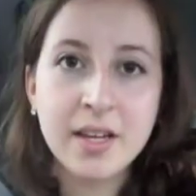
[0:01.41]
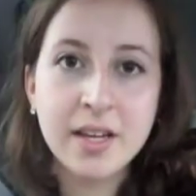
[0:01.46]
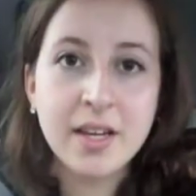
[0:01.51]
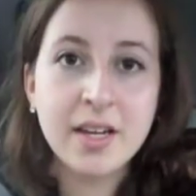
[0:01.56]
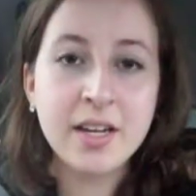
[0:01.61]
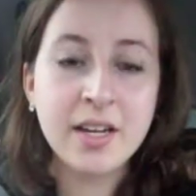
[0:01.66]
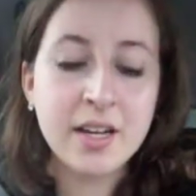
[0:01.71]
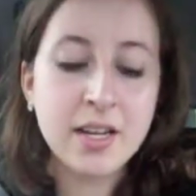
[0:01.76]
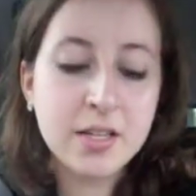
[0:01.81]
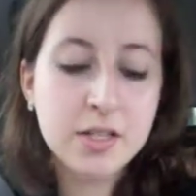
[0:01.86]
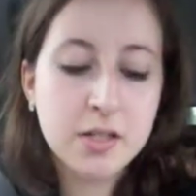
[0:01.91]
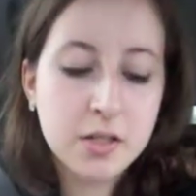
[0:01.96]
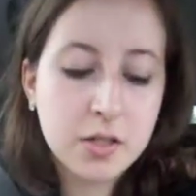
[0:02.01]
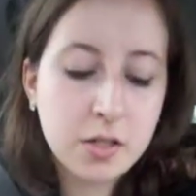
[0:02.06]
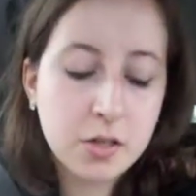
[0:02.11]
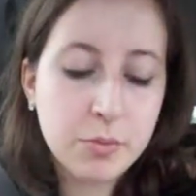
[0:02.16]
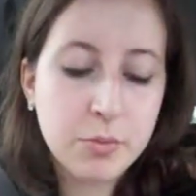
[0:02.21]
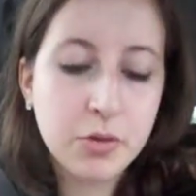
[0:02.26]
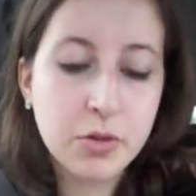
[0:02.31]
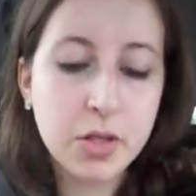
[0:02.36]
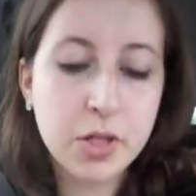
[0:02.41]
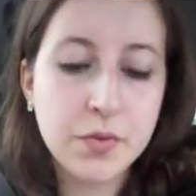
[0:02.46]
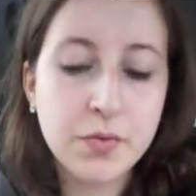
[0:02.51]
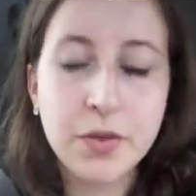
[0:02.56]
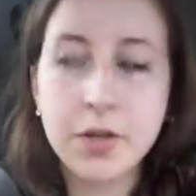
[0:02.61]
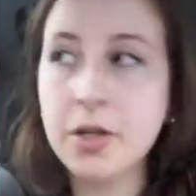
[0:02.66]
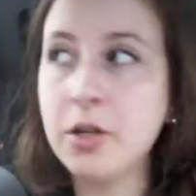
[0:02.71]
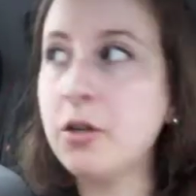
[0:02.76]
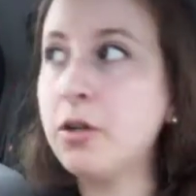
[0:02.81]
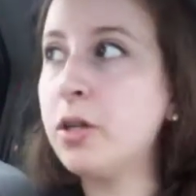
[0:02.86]
Hey guys, so I'm doing this
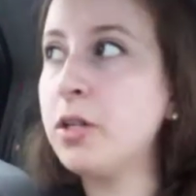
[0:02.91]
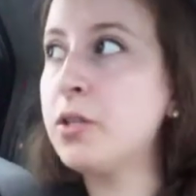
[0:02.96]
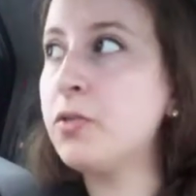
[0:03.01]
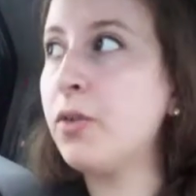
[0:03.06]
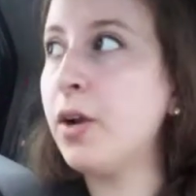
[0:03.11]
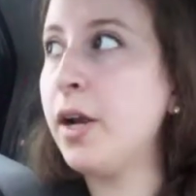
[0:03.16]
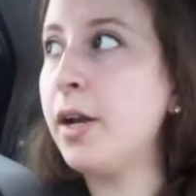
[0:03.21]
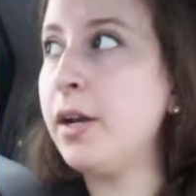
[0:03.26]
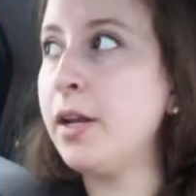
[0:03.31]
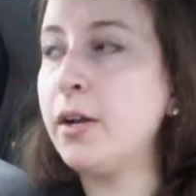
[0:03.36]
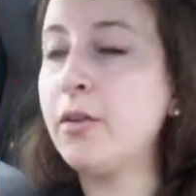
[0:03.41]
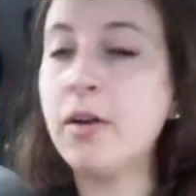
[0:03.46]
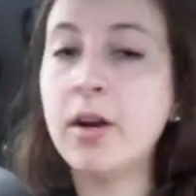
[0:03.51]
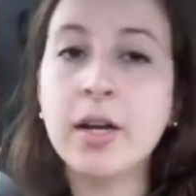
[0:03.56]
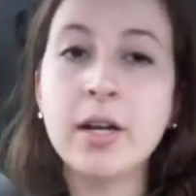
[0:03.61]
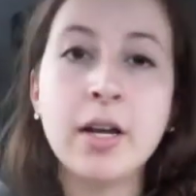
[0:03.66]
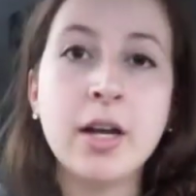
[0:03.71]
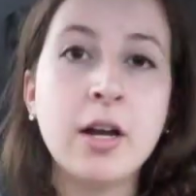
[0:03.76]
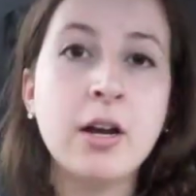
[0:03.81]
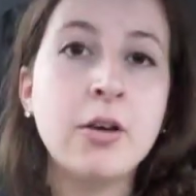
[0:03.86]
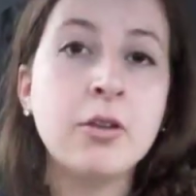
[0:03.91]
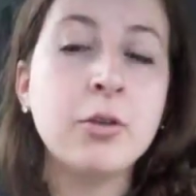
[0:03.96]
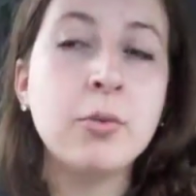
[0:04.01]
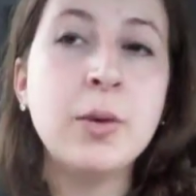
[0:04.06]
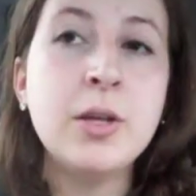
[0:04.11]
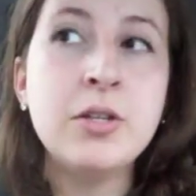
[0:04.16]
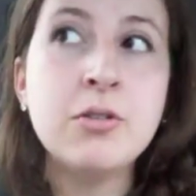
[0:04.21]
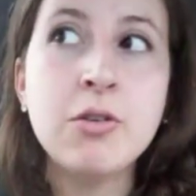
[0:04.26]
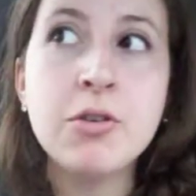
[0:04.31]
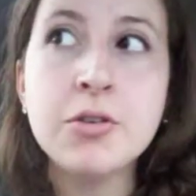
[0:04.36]
video. It's raining right now. The
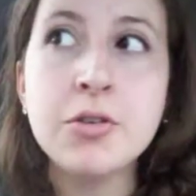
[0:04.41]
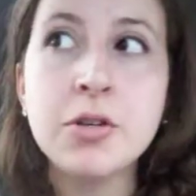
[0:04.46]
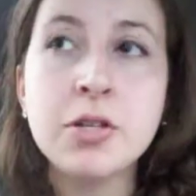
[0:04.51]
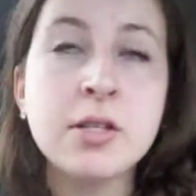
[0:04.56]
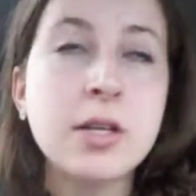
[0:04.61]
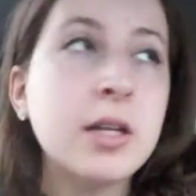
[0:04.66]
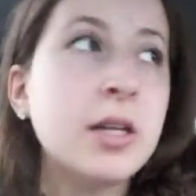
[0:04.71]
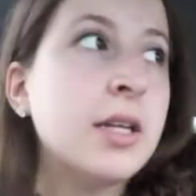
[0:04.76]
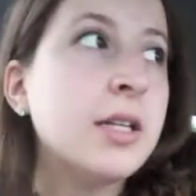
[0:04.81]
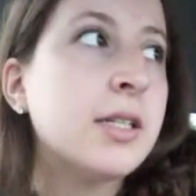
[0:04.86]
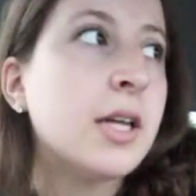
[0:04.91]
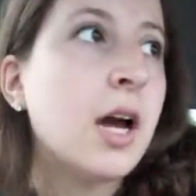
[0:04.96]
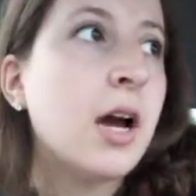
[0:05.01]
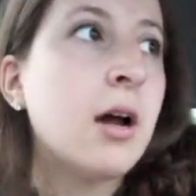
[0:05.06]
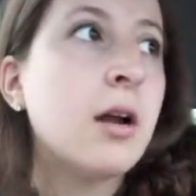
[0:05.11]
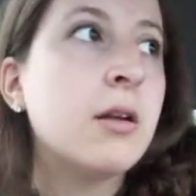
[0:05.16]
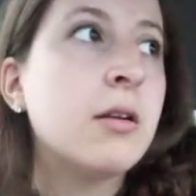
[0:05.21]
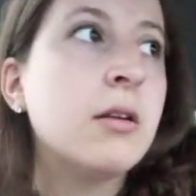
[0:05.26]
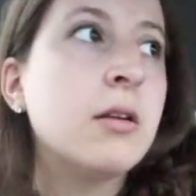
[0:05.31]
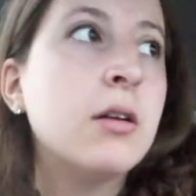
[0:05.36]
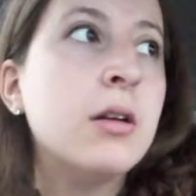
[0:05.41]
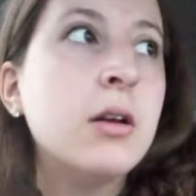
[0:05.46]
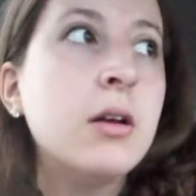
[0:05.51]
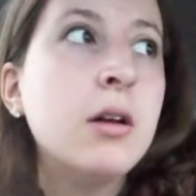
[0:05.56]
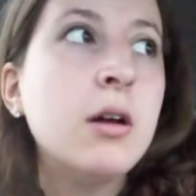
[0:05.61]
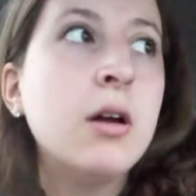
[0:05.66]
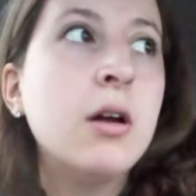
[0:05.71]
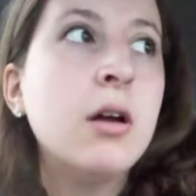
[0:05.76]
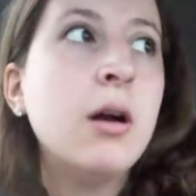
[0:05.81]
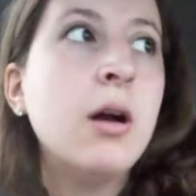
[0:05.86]
windows are slightly down
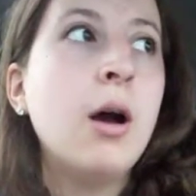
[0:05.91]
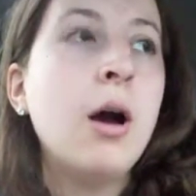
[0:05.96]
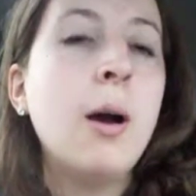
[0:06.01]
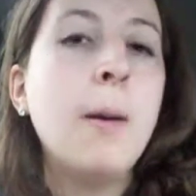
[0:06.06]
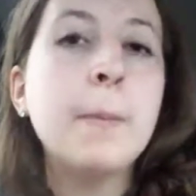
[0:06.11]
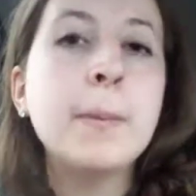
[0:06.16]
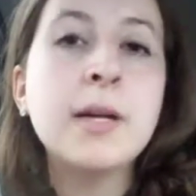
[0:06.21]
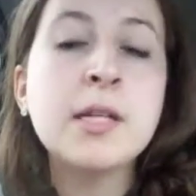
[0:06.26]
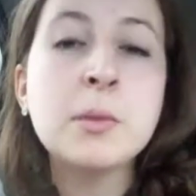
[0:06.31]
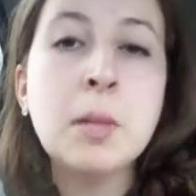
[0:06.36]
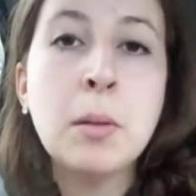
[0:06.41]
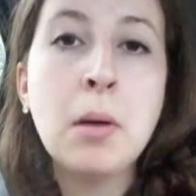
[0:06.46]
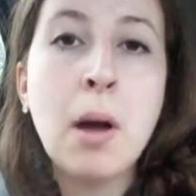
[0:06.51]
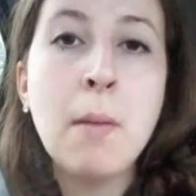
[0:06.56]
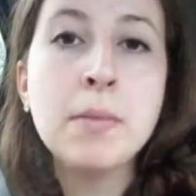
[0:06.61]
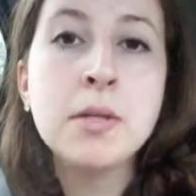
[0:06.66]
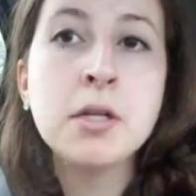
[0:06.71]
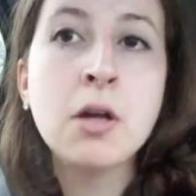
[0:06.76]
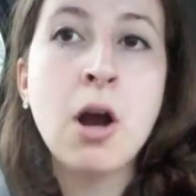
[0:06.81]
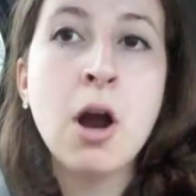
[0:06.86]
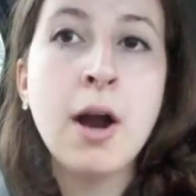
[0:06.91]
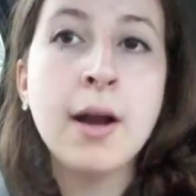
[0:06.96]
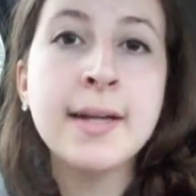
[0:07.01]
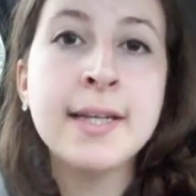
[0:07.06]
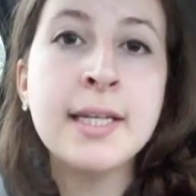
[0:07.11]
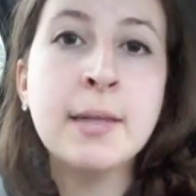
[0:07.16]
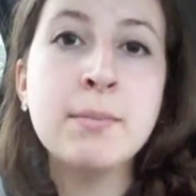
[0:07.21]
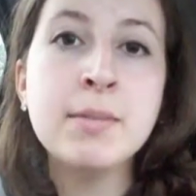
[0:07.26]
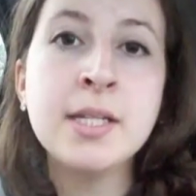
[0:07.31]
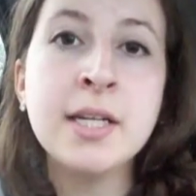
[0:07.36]
because my mom's car
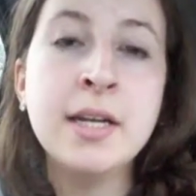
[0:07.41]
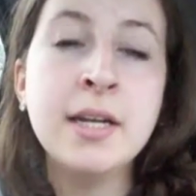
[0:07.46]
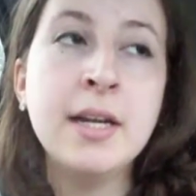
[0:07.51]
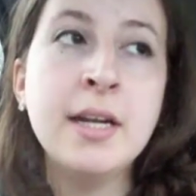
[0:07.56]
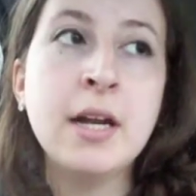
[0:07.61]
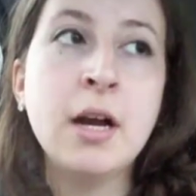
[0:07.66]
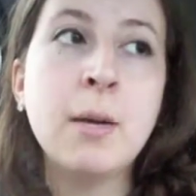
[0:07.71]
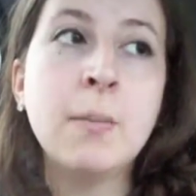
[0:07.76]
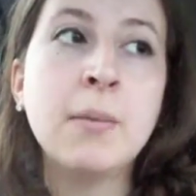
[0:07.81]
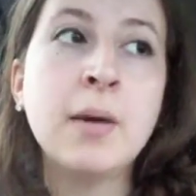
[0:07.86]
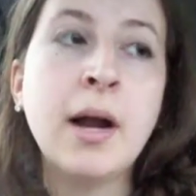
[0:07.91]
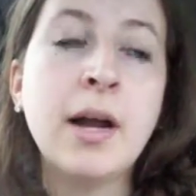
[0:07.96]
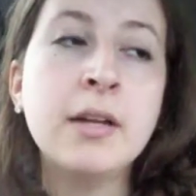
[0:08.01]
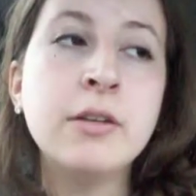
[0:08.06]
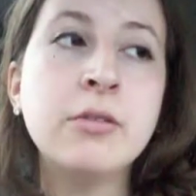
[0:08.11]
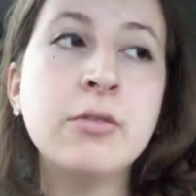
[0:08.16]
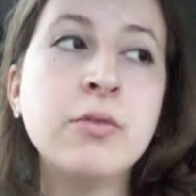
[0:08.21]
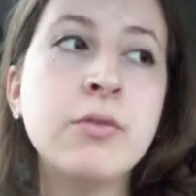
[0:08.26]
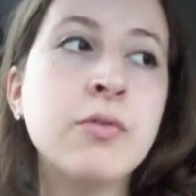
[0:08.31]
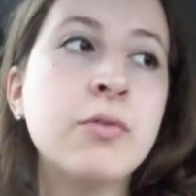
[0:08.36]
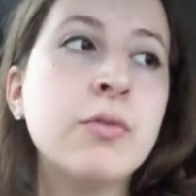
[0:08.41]
keeps heating up, kind of.